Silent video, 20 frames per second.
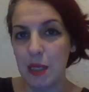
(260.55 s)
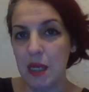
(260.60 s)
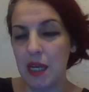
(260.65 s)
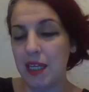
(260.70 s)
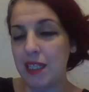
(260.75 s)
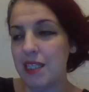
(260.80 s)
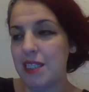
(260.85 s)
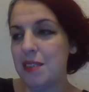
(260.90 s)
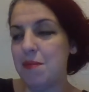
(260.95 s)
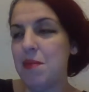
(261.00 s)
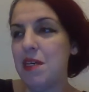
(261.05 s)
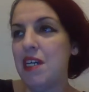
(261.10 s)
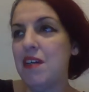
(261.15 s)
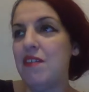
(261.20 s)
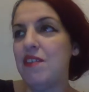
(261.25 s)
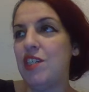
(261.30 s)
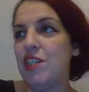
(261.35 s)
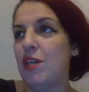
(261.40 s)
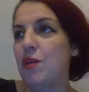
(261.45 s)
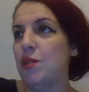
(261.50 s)
It doesn't matter
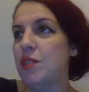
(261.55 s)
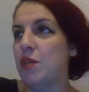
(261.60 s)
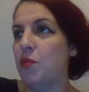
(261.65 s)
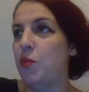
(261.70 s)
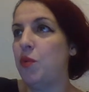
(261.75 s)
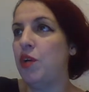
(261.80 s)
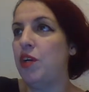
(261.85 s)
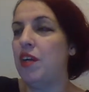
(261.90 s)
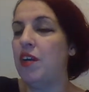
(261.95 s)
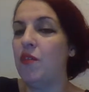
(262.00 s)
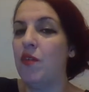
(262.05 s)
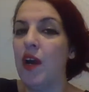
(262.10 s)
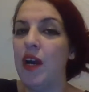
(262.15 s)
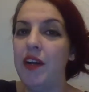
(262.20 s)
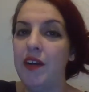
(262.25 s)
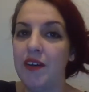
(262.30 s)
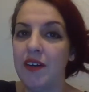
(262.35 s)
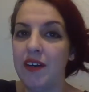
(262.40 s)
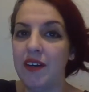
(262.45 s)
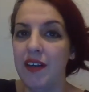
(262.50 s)
if she looks like Winona
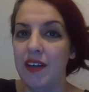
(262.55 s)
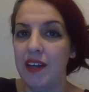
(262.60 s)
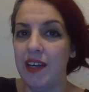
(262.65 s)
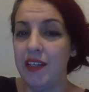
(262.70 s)
Ryder.